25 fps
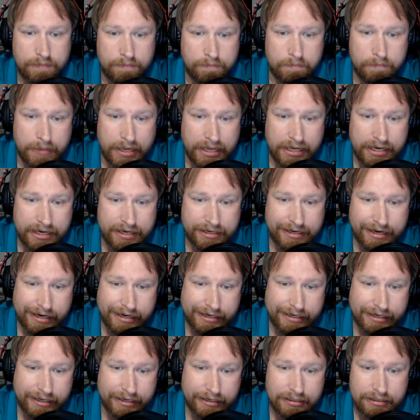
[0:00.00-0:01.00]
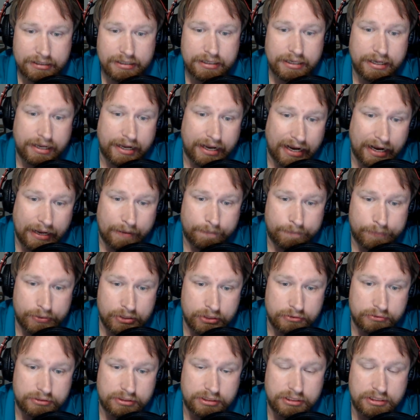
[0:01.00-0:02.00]
metadata, app
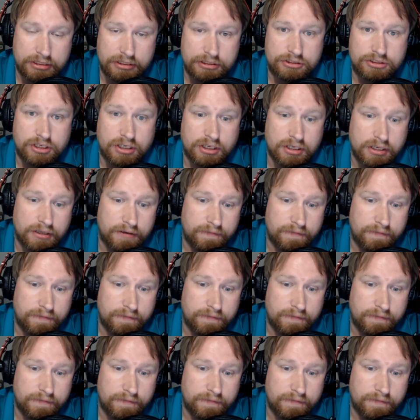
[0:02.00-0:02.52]
usage,